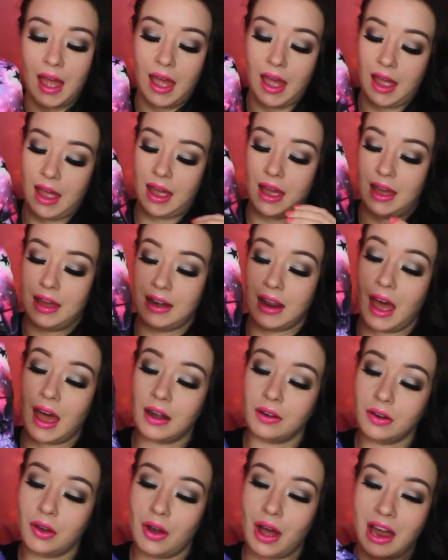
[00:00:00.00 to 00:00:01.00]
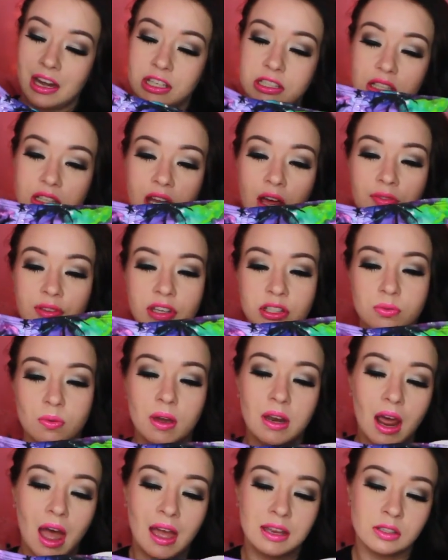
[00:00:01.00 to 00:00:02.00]
And I don't know, I just love this
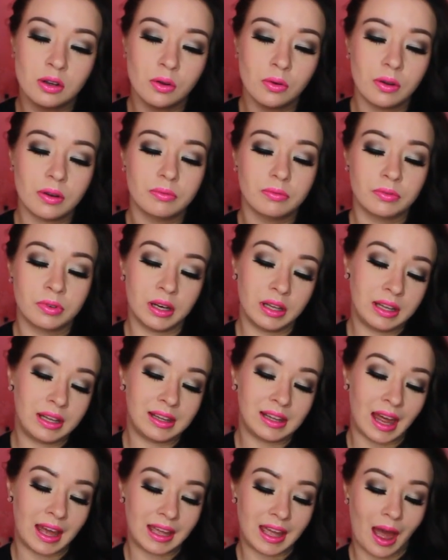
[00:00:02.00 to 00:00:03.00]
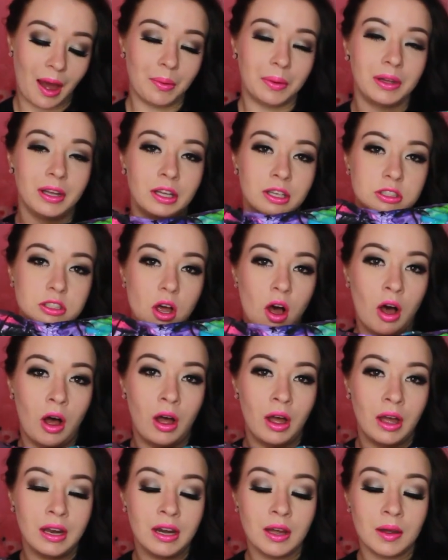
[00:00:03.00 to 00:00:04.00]
one. I don't really like how it looks
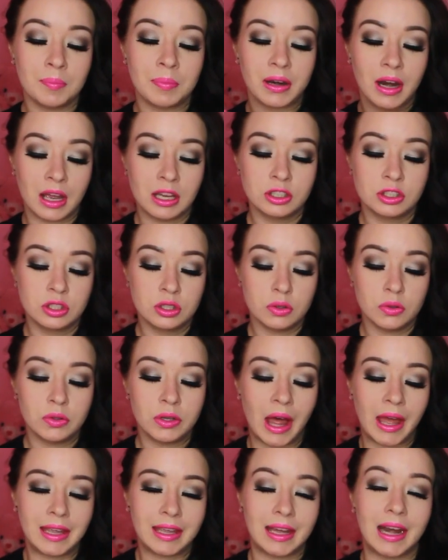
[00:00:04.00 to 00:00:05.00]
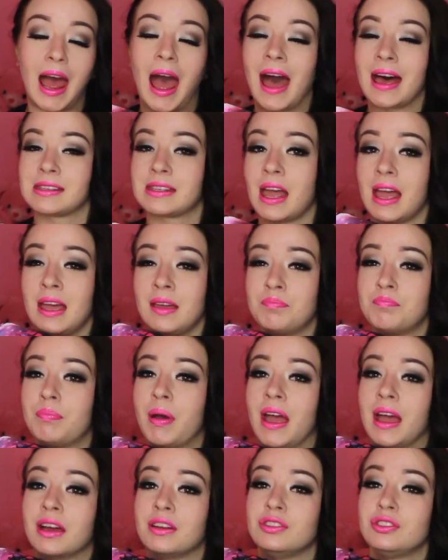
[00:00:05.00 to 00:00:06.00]
on, but I do like it as a
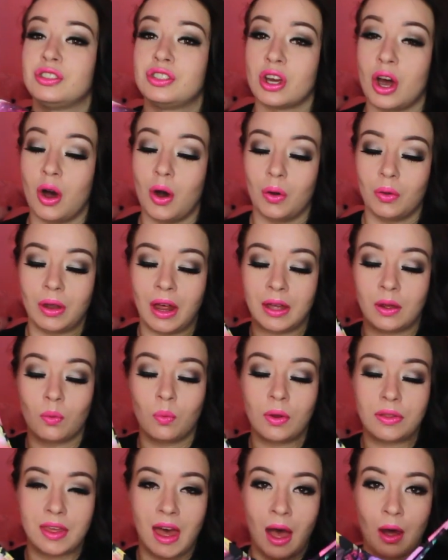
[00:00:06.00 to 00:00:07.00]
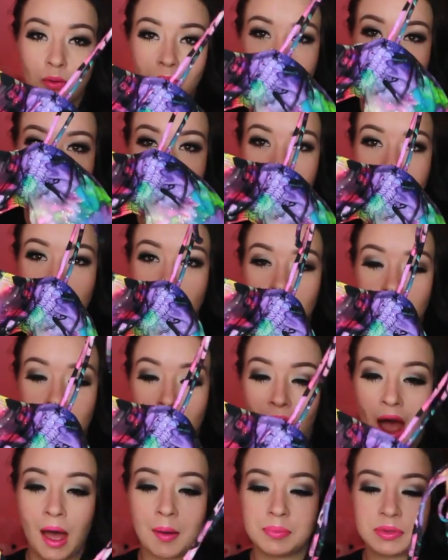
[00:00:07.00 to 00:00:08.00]
bandeau, like without these
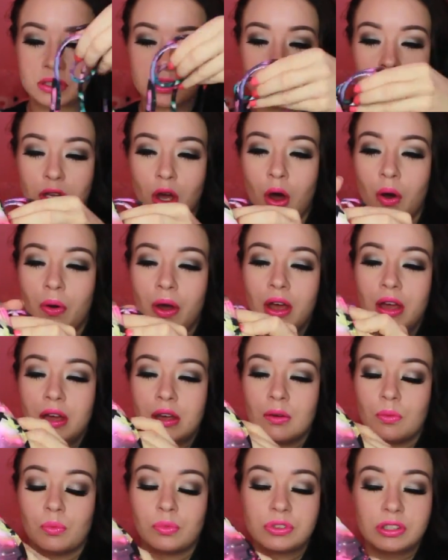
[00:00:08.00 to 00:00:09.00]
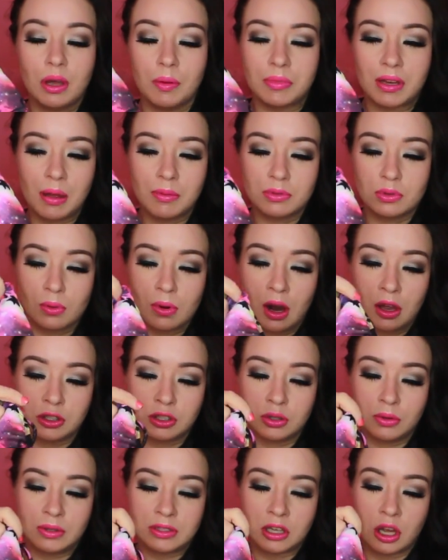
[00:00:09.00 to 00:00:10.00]
straps. So sometimes what I'll
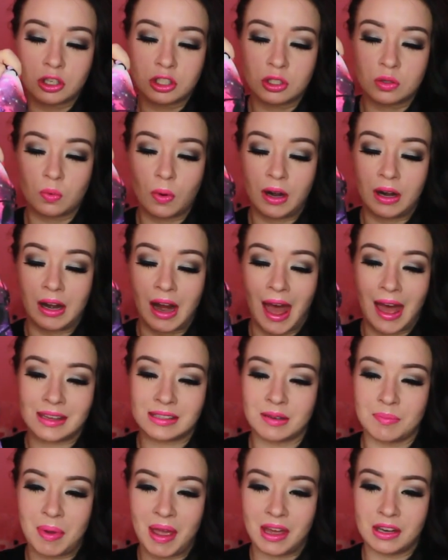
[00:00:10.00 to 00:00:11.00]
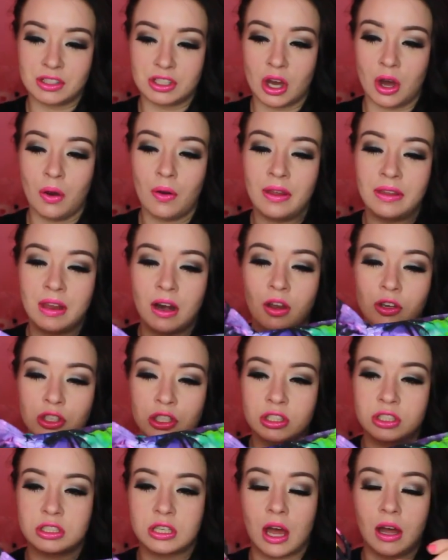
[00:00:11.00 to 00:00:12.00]
do is I'll just wear it as a bandeau, and then I'll
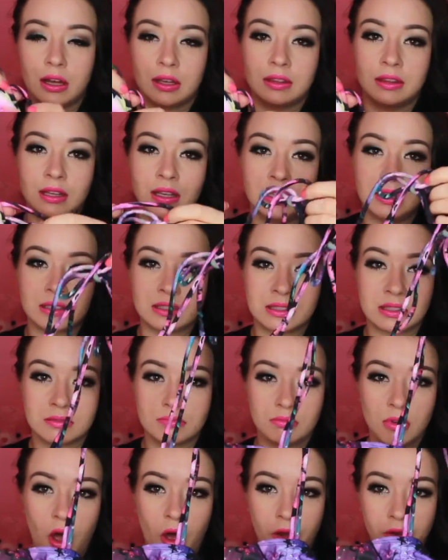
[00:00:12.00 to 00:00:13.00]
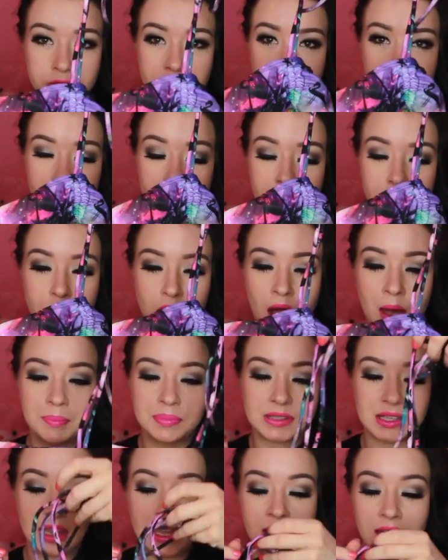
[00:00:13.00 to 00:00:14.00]
just tuck these halter
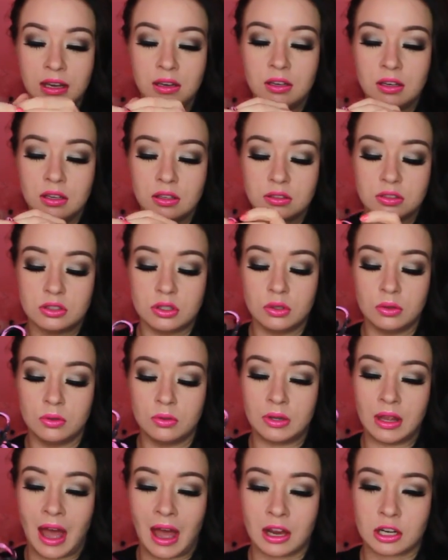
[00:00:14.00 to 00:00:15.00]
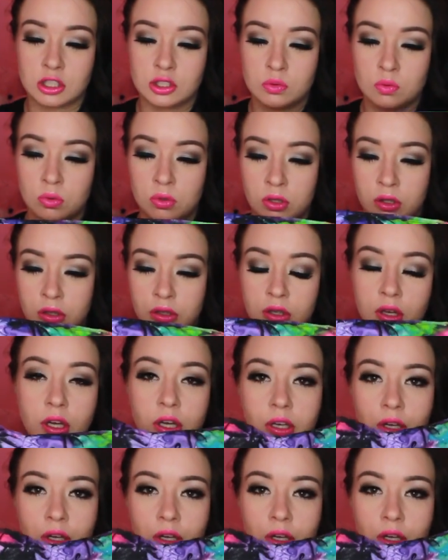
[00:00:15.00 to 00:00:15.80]
straps in to the actual